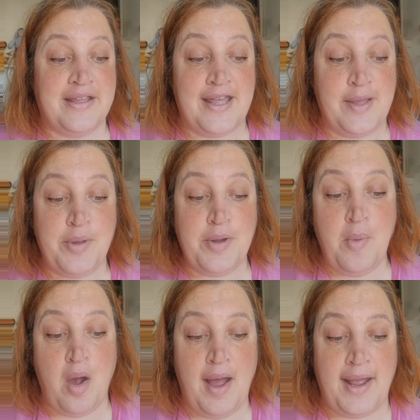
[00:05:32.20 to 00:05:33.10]
keep
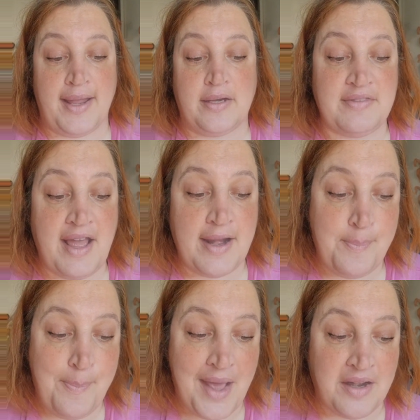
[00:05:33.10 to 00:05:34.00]
in mind that a
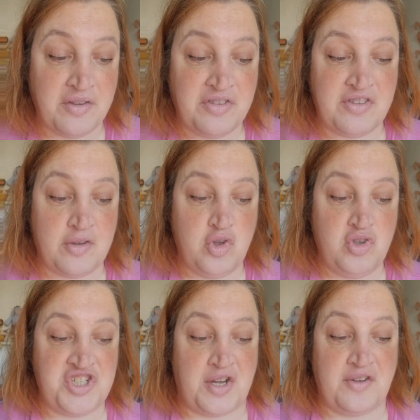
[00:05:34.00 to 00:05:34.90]
better
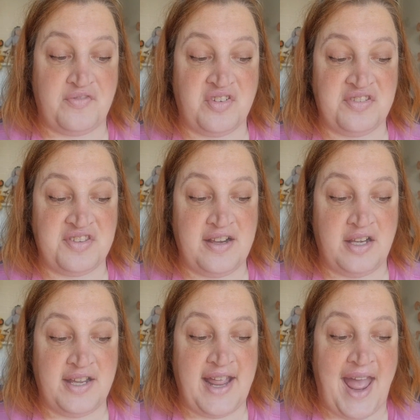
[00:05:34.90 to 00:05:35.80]
solution for
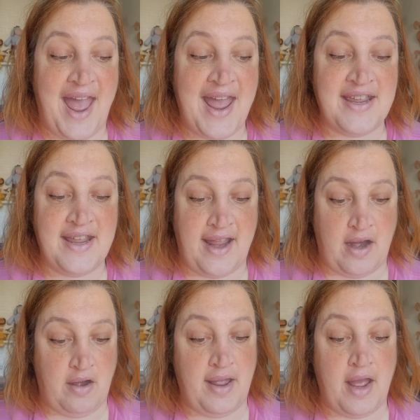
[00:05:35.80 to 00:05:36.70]
sealing any
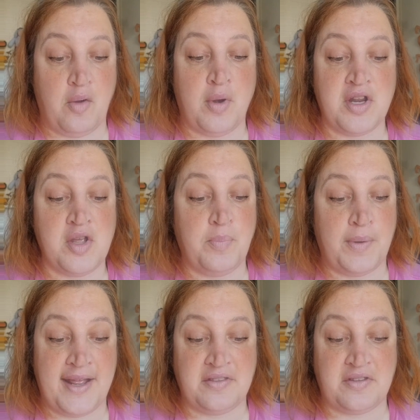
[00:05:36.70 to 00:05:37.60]
area where you
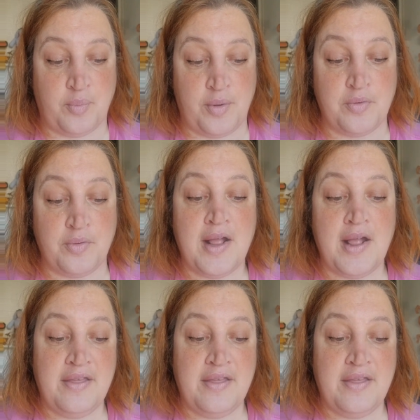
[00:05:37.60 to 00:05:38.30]
plan to root